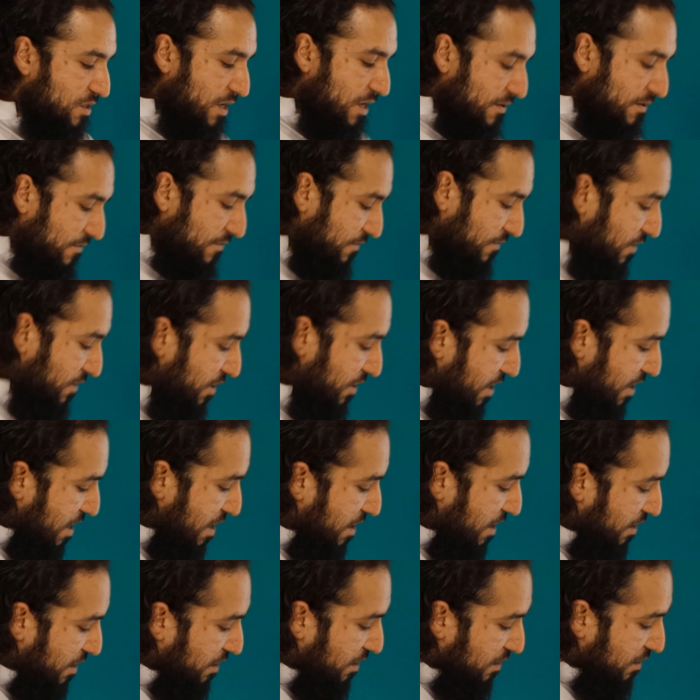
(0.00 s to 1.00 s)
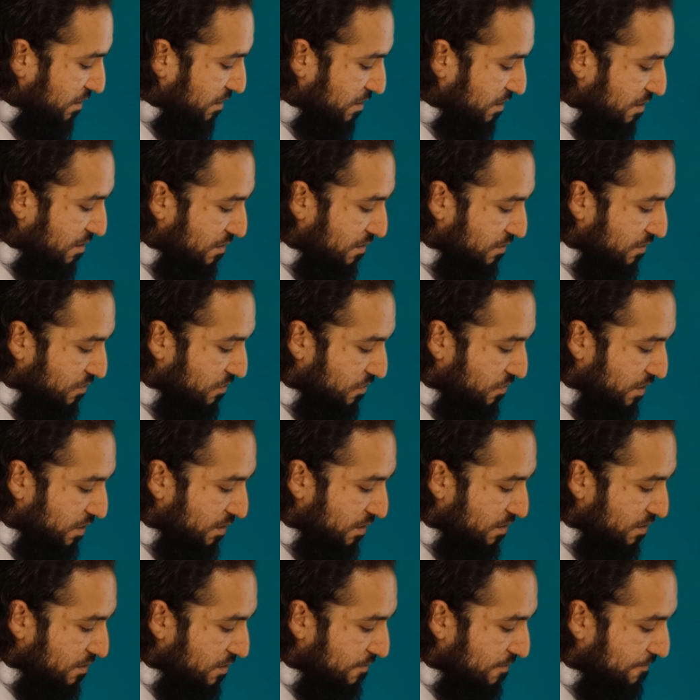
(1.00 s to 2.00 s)
if the ya is
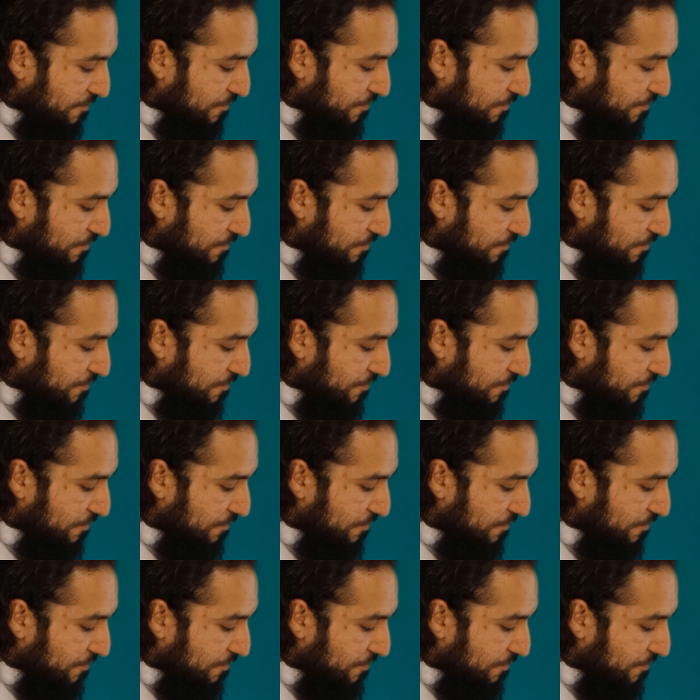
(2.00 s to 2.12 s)
consonant,